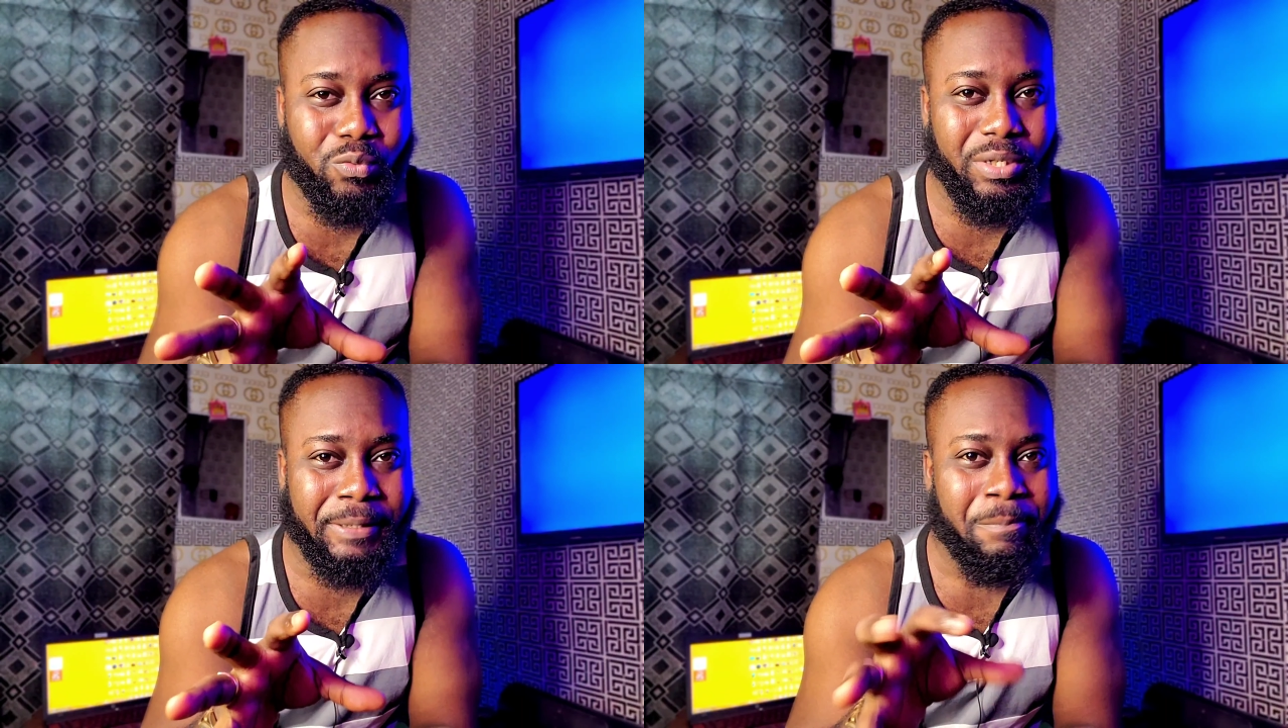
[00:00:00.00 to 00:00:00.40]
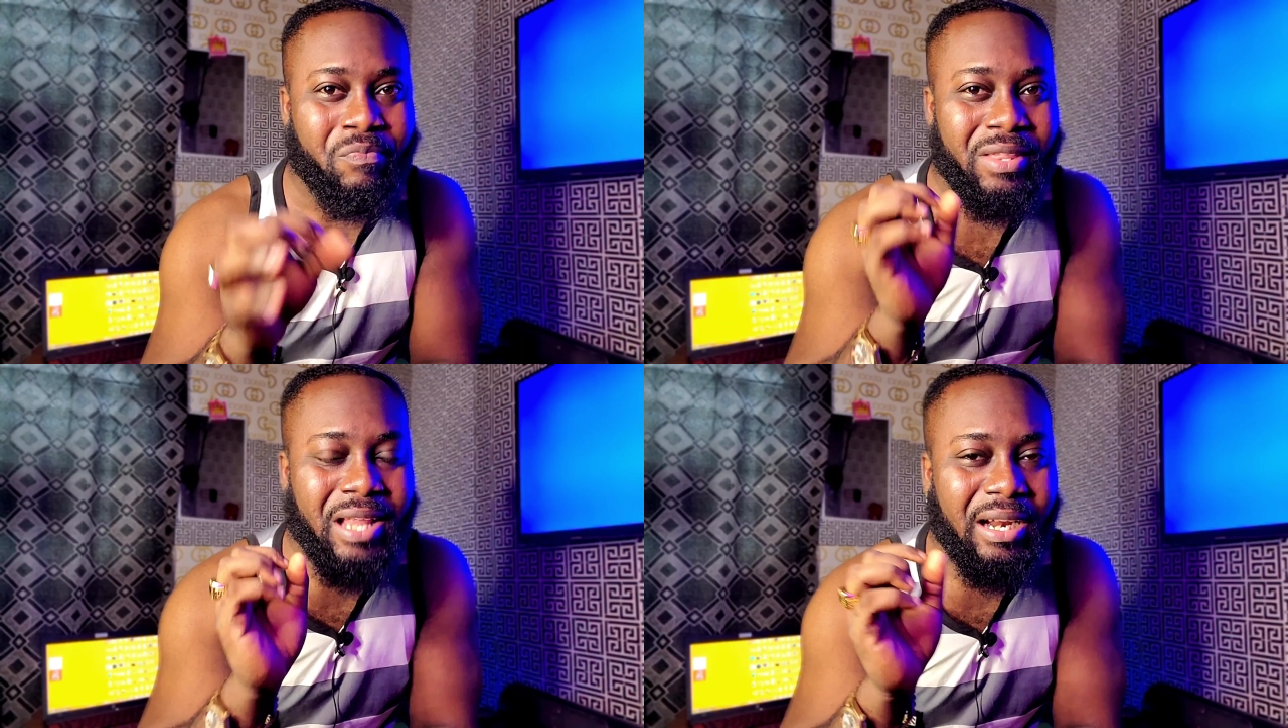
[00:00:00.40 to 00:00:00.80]
way.
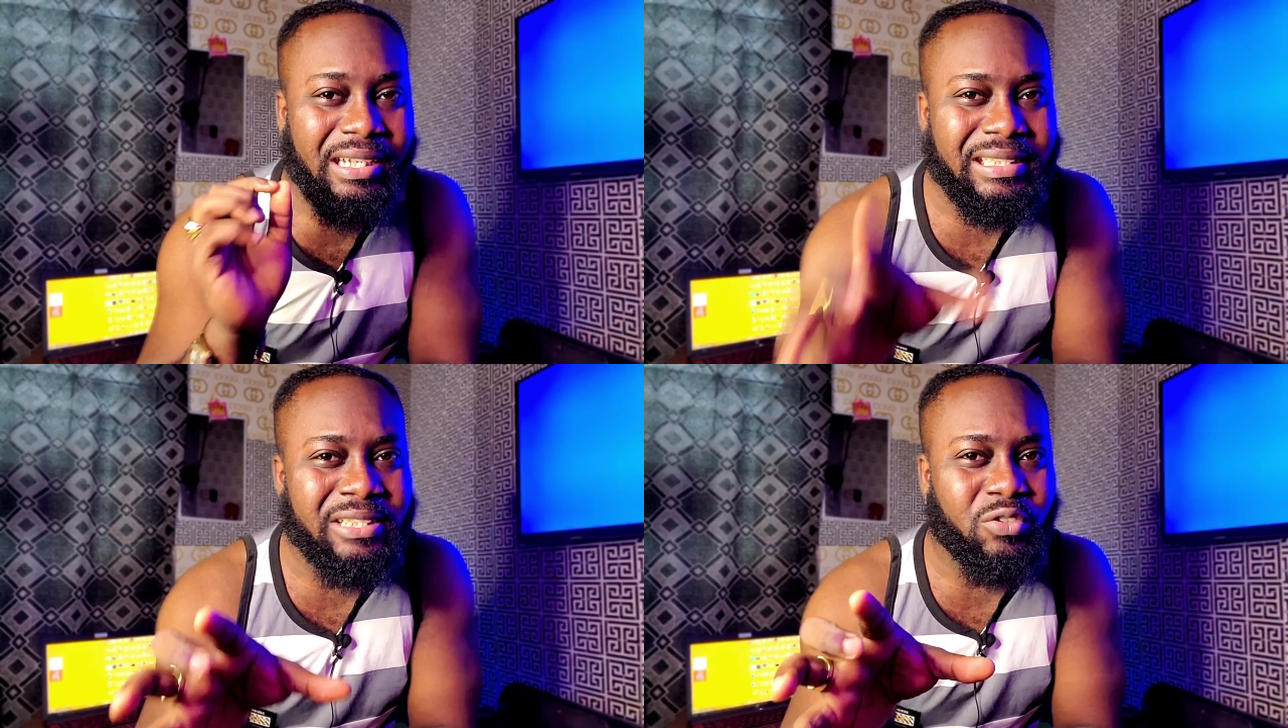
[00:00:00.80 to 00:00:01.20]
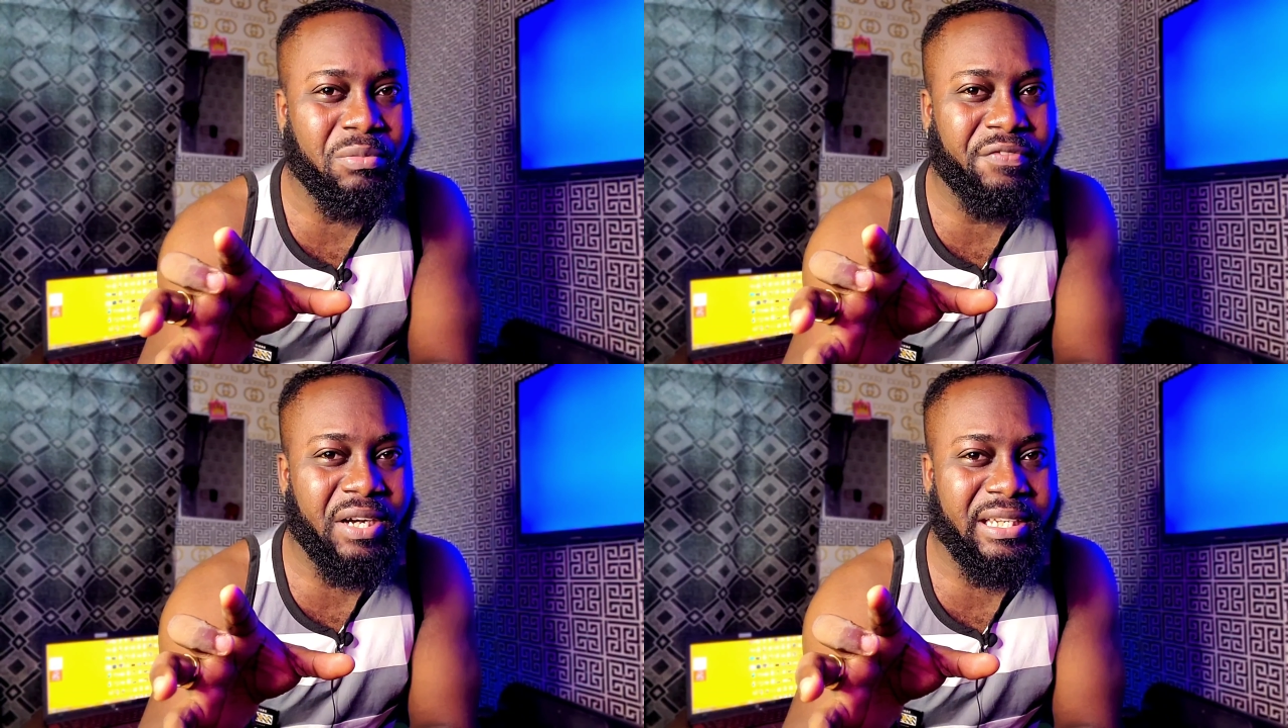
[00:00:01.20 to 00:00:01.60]
Now, listen to
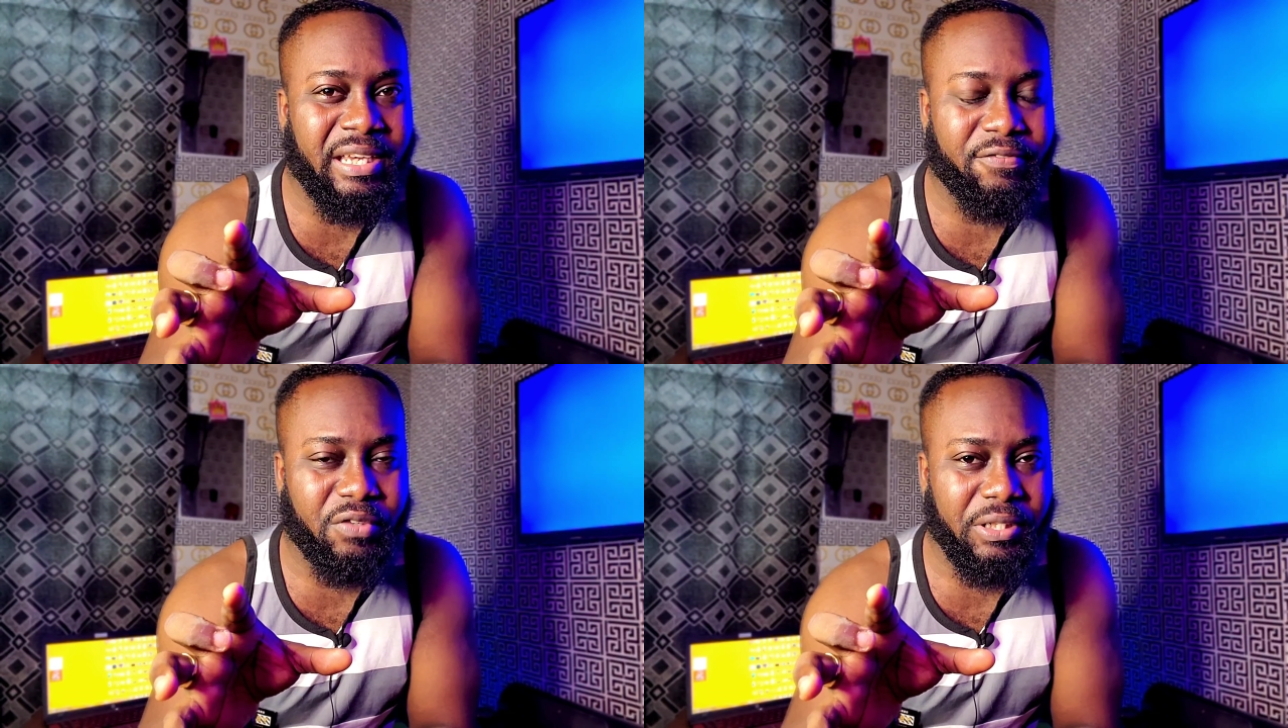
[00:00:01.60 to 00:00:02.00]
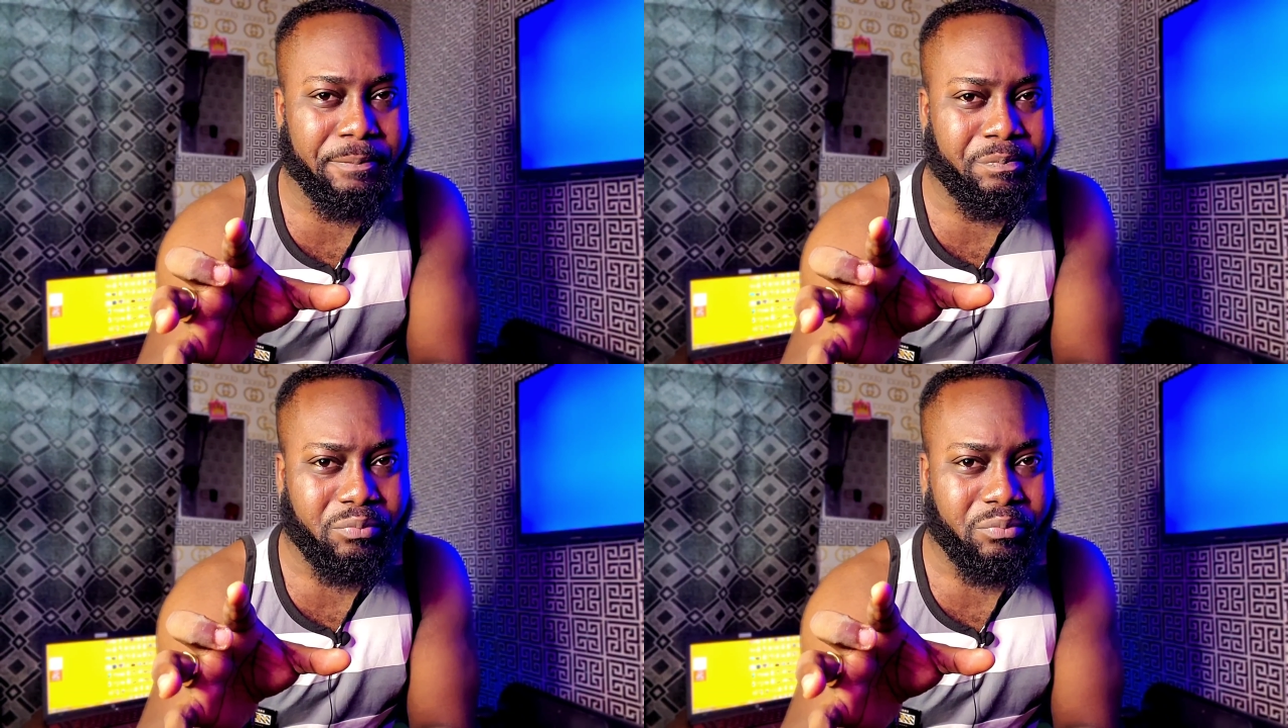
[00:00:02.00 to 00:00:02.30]
me very carefully.